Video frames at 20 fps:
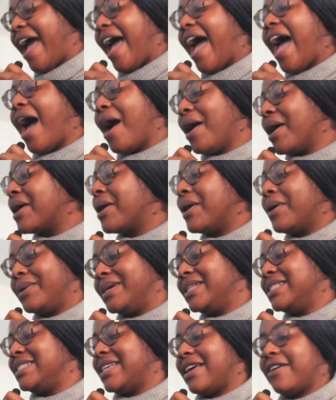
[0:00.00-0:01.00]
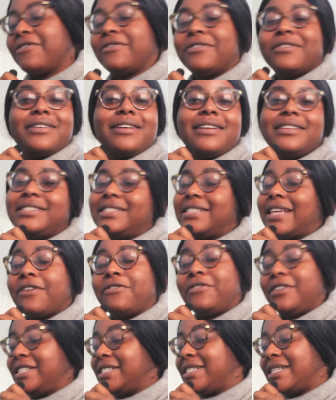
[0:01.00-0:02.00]
I'll go with
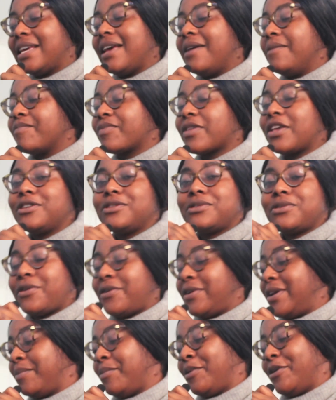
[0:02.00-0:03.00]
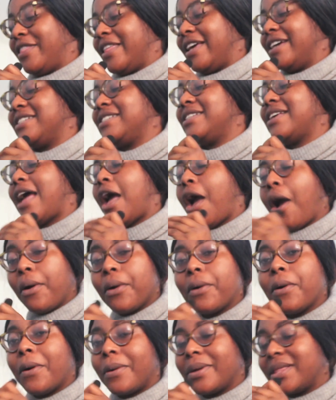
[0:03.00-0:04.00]
David. Sorry about that. I'll
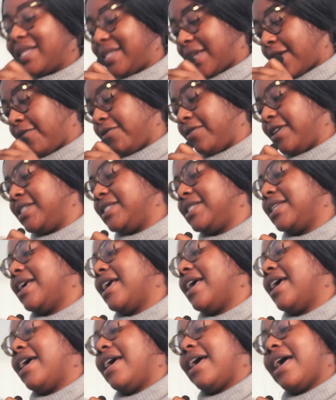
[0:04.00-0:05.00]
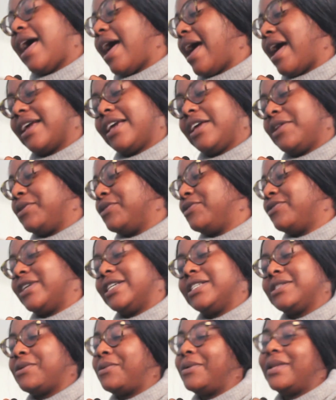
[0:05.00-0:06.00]
go with David. I cannot
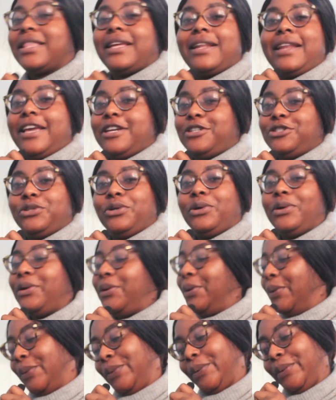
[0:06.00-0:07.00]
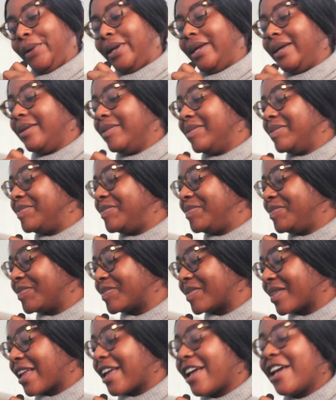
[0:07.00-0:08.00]
wrestle with an angel. No.
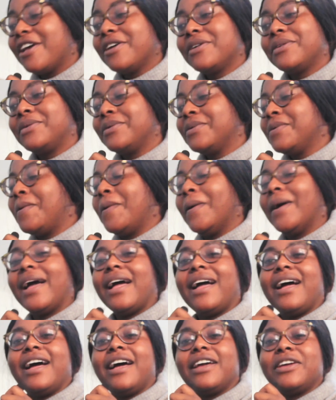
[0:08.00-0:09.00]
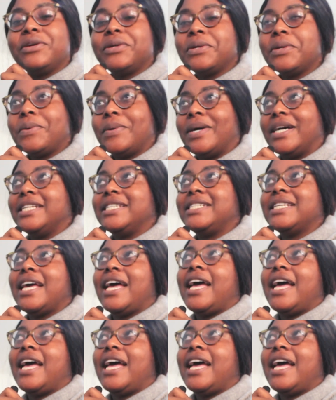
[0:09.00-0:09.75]
You know what?